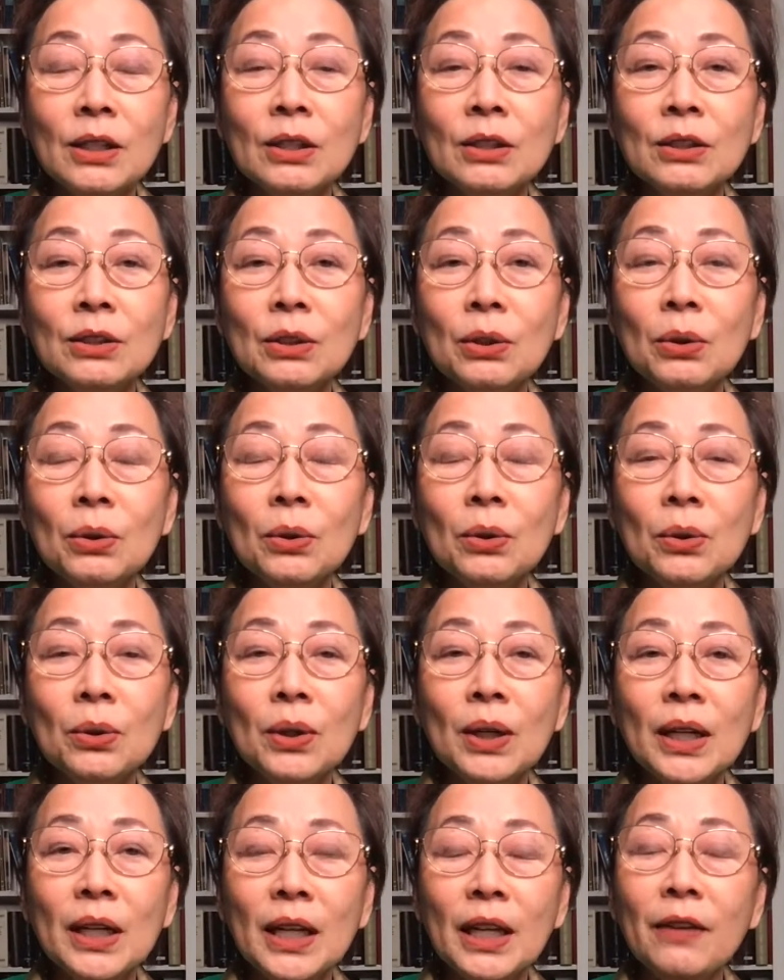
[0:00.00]

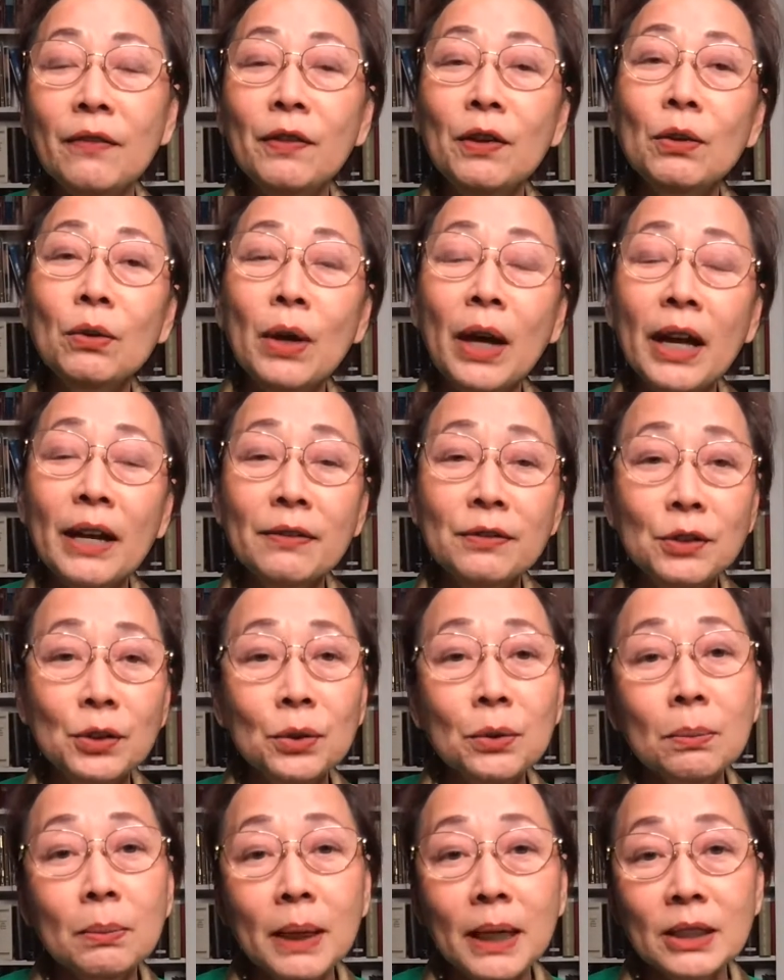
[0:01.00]
So if you have
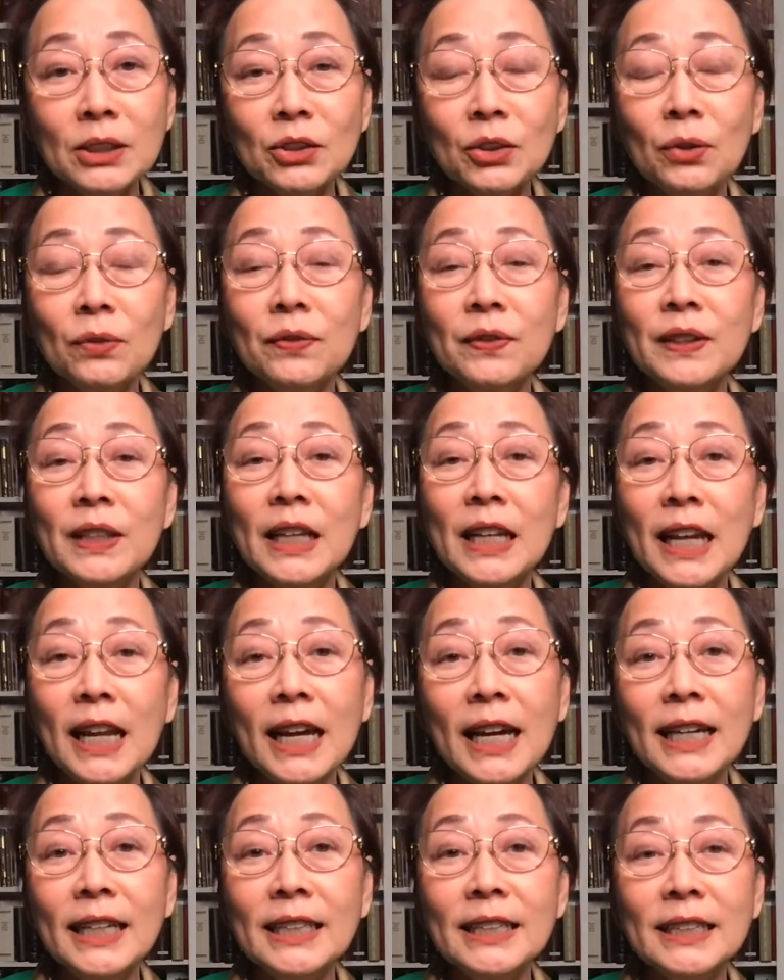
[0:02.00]
too much of the
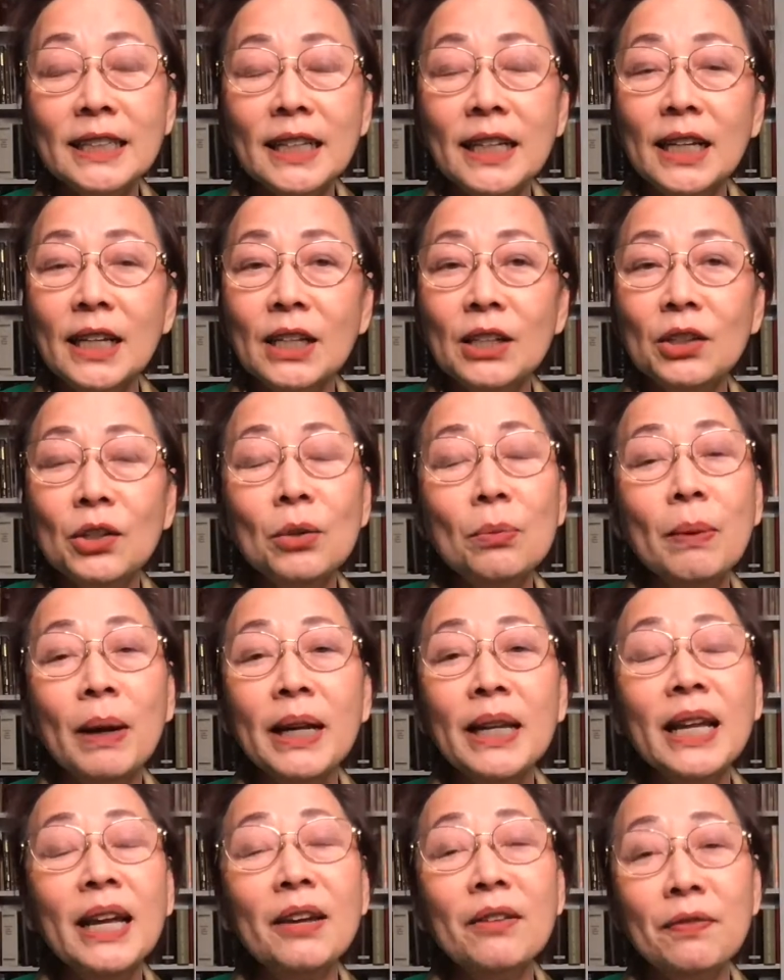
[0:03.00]
light, you might
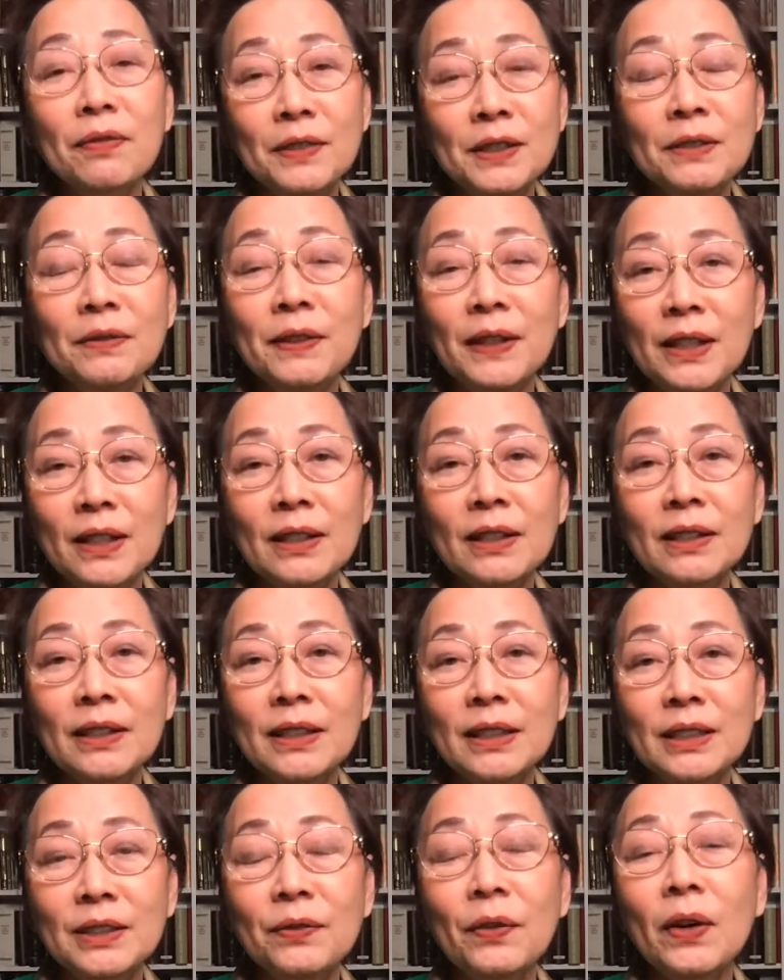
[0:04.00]
have
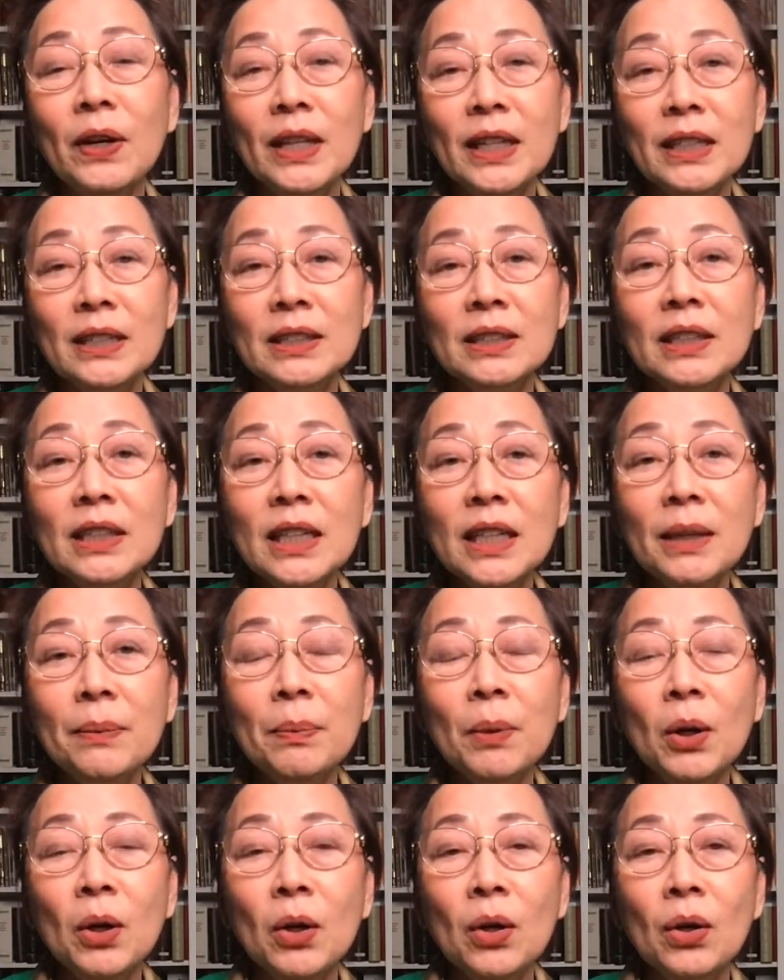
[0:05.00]
difficulties falling asleep,
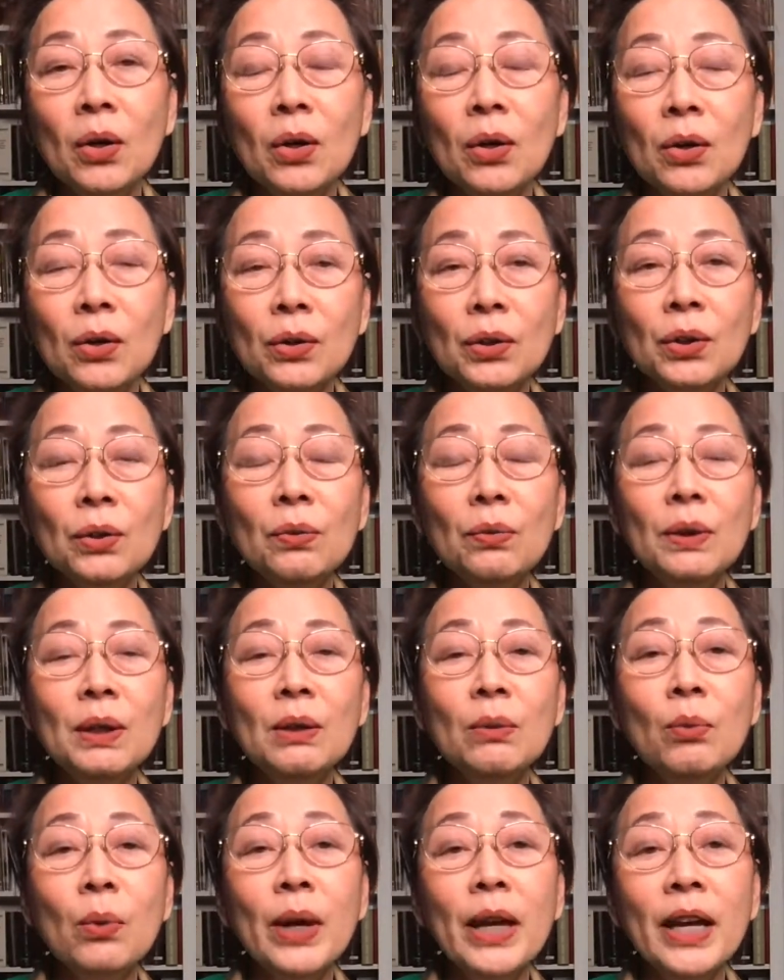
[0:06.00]
or you will
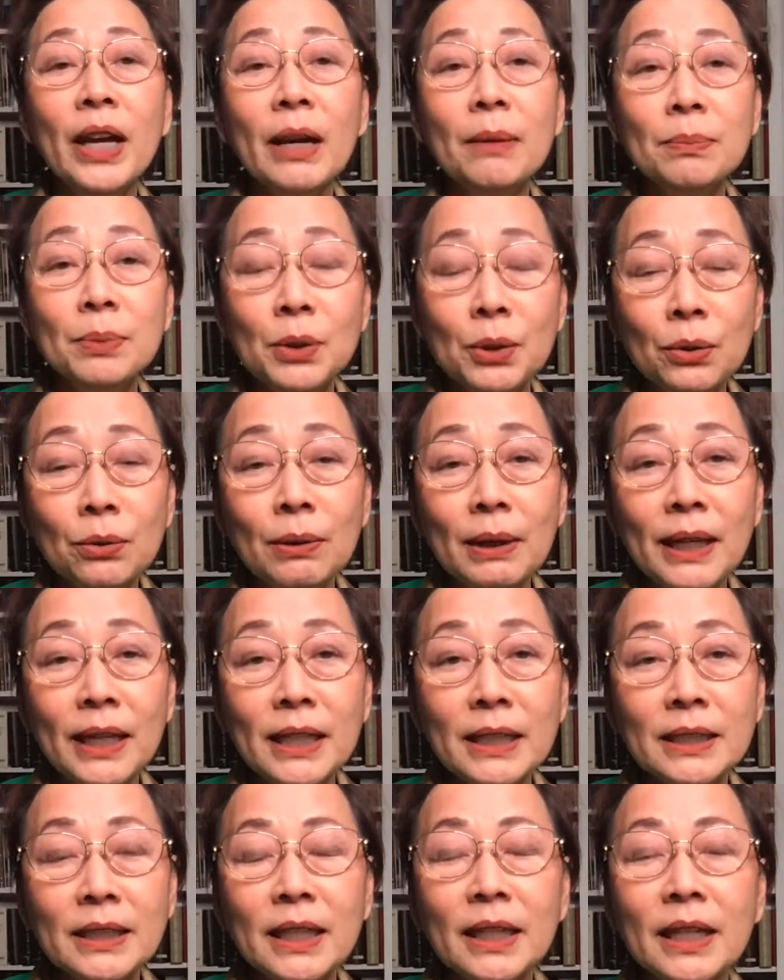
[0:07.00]
wake up too
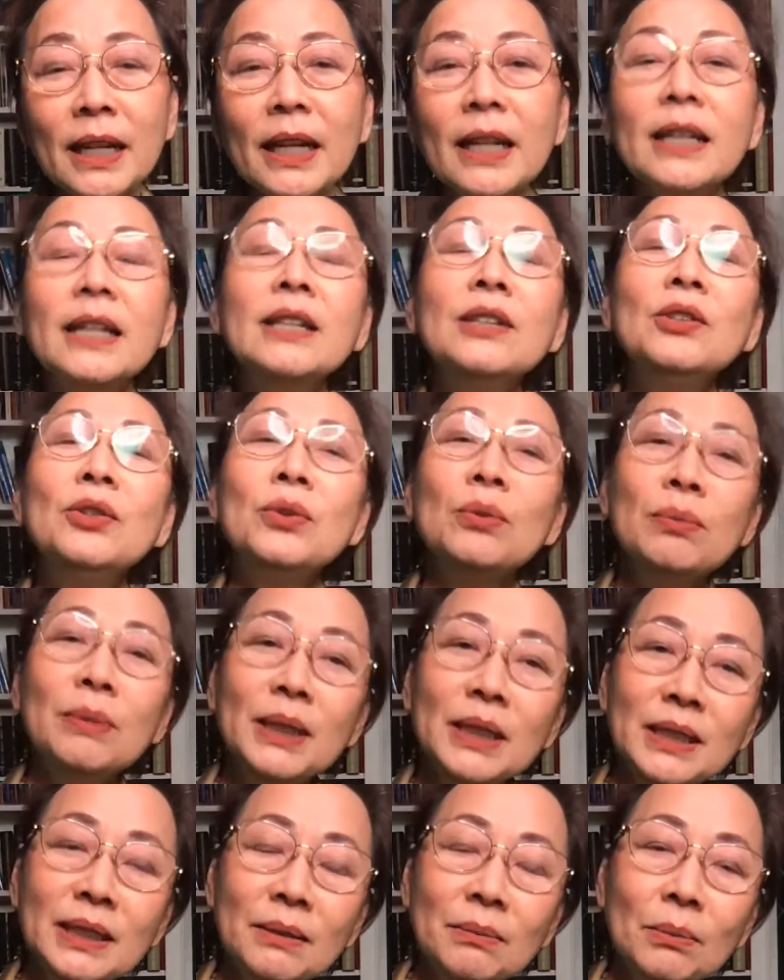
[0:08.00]
late and then you
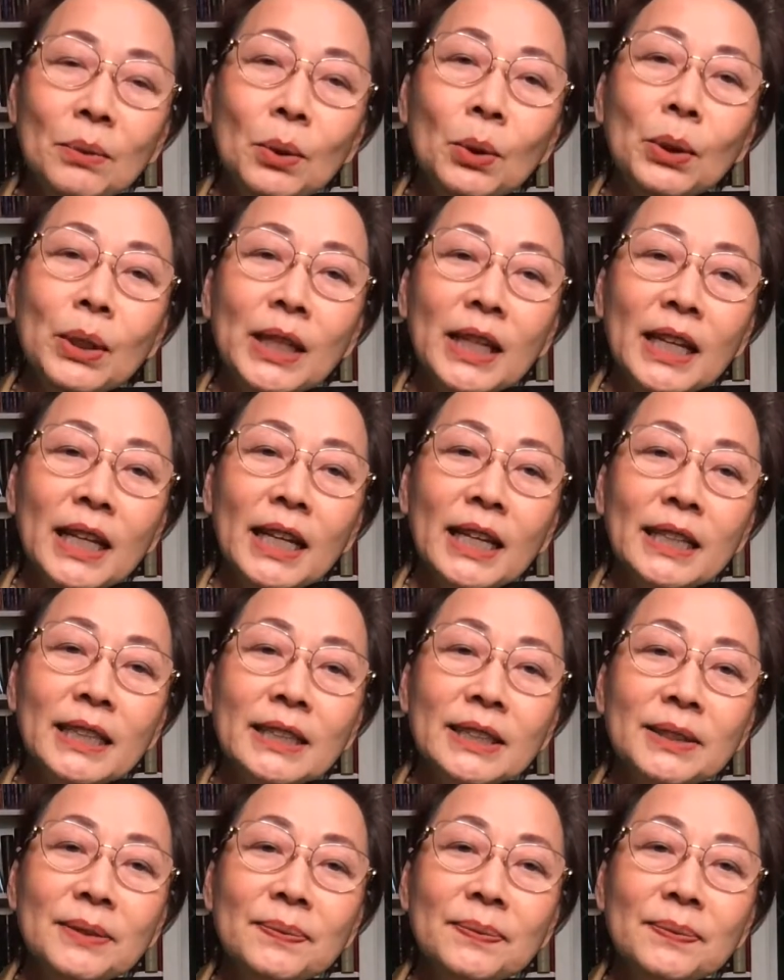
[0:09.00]
miss the morning light.